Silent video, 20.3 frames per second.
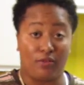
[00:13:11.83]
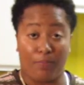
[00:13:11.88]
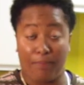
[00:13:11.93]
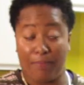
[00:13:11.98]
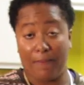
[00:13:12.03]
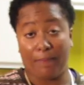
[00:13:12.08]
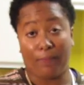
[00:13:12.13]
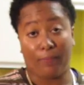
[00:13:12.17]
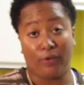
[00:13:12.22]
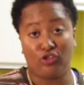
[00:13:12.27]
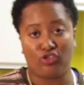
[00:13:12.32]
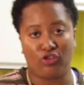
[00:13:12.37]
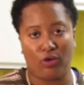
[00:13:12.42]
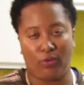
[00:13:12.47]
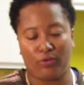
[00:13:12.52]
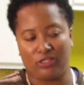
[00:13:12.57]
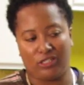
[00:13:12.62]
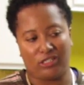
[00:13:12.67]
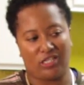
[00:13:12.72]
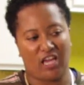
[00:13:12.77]
The pepper ratio
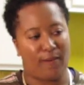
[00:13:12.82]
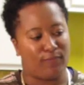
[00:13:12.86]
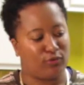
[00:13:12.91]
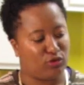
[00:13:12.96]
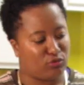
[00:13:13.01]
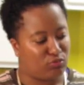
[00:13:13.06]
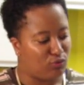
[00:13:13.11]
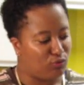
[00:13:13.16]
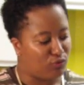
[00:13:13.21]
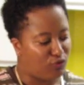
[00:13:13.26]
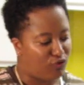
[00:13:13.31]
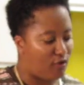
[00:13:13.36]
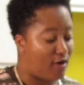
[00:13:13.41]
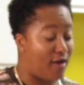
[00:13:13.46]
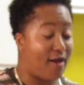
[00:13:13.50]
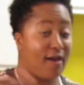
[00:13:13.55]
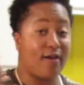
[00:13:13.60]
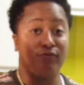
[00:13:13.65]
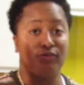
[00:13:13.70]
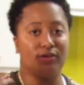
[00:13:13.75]
was a tablespoon for
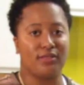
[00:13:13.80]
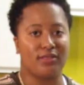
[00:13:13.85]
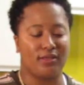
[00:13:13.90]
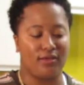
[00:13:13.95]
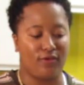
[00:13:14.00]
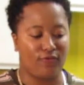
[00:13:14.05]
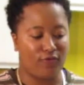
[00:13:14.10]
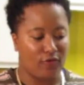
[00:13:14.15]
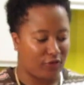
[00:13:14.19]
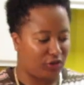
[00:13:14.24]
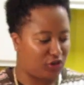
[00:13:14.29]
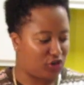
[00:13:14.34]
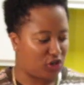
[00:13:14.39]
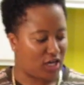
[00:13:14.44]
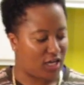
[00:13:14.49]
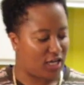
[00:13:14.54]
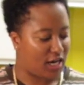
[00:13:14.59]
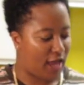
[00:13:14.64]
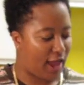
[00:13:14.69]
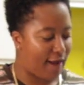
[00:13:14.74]
everything, for the
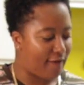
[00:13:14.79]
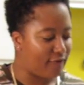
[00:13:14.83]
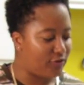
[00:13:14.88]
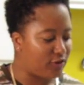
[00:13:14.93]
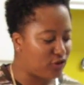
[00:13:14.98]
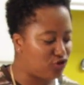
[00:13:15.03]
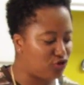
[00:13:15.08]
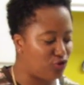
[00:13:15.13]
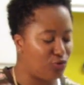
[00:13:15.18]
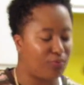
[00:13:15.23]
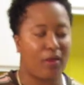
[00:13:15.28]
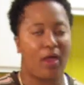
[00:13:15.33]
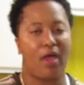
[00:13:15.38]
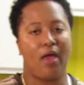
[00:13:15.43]
chicken and the soup,